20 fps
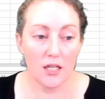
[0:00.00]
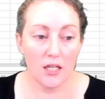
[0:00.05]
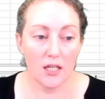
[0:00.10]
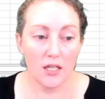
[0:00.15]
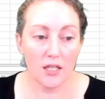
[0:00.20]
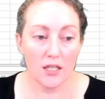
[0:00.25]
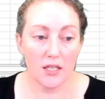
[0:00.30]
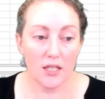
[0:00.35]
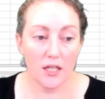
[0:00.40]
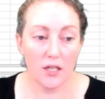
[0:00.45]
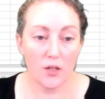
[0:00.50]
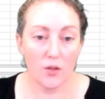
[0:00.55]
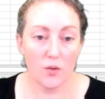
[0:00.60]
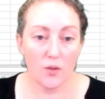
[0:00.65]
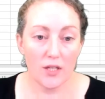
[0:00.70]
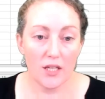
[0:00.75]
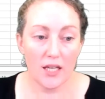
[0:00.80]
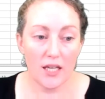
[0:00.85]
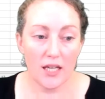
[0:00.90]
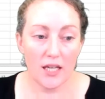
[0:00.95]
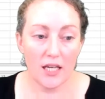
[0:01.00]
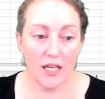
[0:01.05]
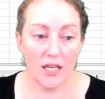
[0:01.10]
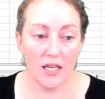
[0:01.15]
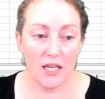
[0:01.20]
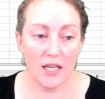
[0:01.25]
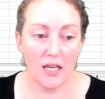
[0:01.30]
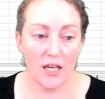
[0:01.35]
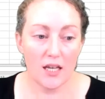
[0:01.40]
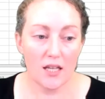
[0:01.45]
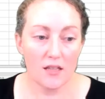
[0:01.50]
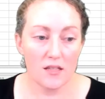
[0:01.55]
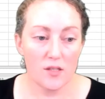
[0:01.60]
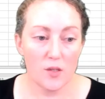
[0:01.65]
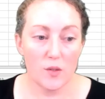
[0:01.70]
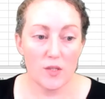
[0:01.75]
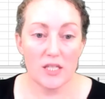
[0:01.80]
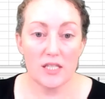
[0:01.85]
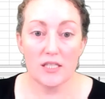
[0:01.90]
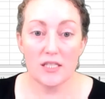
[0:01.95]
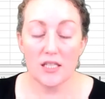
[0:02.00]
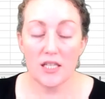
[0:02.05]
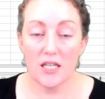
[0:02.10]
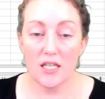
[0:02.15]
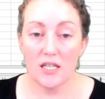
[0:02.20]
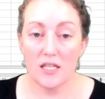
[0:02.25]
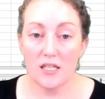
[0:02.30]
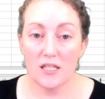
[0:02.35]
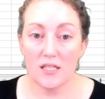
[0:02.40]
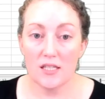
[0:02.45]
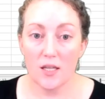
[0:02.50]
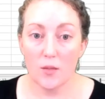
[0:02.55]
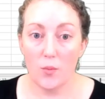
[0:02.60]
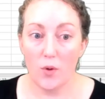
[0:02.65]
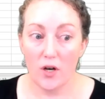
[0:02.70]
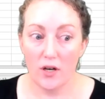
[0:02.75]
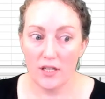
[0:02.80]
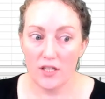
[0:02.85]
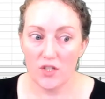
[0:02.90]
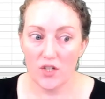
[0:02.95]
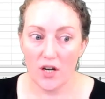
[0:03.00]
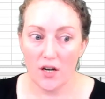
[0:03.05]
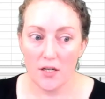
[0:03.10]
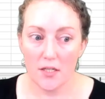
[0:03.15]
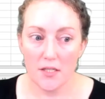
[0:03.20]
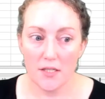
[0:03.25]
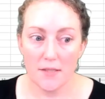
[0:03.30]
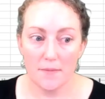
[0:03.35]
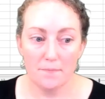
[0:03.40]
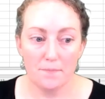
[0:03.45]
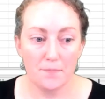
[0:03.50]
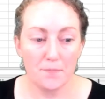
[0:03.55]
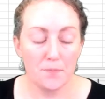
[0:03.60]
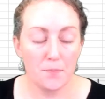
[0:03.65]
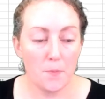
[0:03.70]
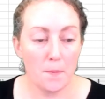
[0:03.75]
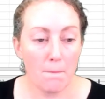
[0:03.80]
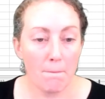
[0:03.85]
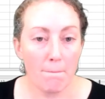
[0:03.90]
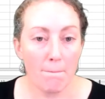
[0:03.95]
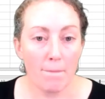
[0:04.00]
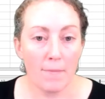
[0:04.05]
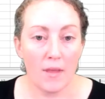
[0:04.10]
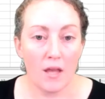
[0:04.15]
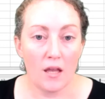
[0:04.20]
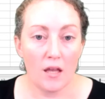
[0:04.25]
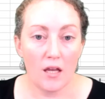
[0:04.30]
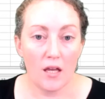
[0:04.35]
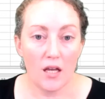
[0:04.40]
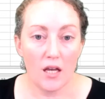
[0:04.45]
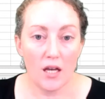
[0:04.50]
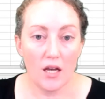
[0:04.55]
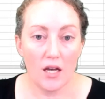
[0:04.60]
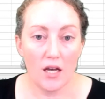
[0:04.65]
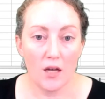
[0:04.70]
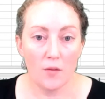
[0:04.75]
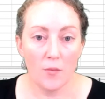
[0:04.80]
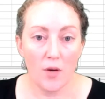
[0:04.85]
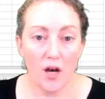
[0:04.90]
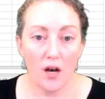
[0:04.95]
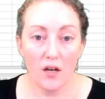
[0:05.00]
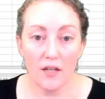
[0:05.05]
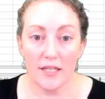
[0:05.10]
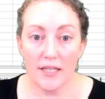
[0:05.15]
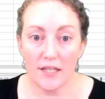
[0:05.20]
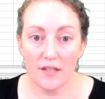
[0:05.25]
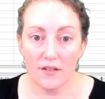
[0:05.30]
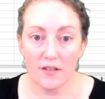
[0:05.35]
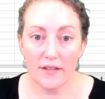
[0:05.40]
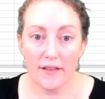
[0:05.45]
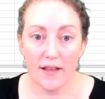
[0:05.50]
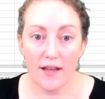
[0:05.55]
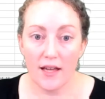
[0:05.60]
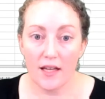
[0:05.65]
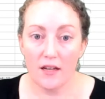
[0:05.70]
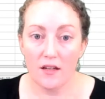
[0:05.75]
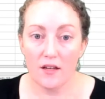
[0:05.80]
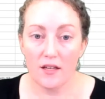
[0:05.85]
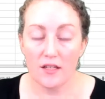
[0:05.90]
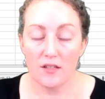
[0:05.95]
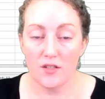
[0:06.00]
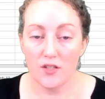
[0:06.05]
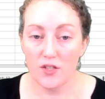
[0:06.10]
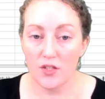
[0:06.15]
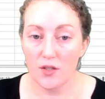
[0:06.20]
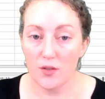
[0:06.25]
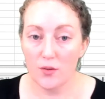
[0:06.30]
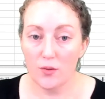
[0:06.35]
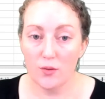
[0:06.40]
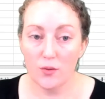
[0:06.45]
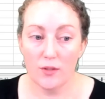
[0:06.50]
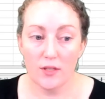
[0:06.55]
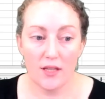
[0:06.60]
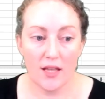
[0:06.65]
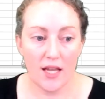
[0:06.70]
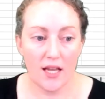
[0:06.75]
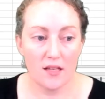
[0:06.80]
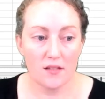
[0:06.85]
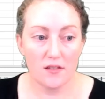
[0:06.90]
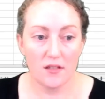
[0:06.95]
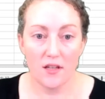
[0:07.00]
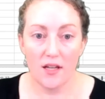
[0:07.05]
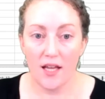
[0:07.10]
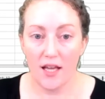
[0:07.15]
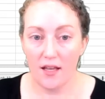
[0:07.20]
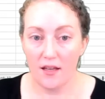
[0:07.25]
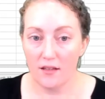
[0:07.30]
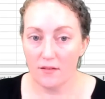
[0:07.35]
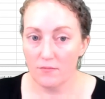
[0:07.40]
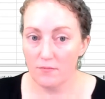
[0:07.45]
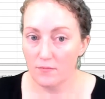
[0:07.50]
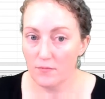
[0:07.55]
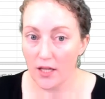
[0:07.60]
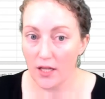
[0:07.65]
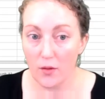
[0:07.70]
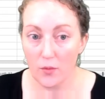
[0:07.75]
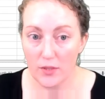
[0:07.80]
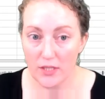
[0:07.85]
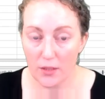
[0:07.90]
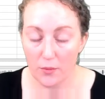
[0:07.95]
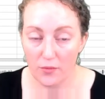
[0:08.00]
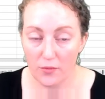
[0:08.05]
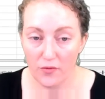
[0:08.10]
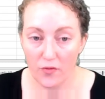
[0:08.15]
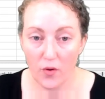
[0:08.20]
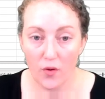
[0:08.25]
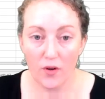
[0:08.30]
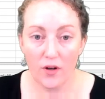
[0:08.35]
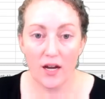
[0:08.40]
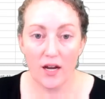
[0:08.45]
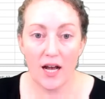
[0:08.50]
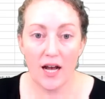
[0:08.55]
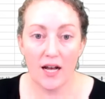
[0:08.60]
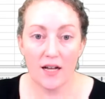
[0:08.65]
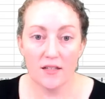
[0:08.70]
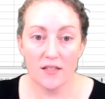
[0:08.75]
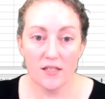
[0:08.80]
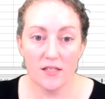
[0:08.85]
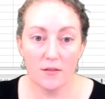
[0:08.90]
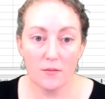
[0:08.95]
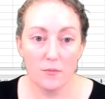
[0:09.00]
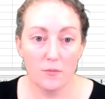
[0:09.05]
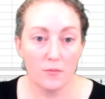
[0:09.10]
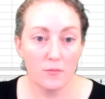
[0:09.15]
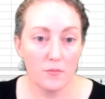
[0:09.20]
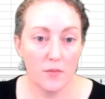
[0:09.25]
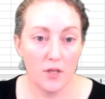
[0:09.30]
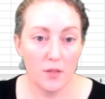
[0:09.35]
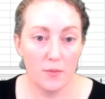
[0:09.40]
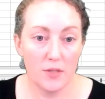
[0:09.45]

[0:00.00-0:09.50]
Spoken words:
click OK, and so this is a pie chart. On here then I can do things like we did before, add some maybe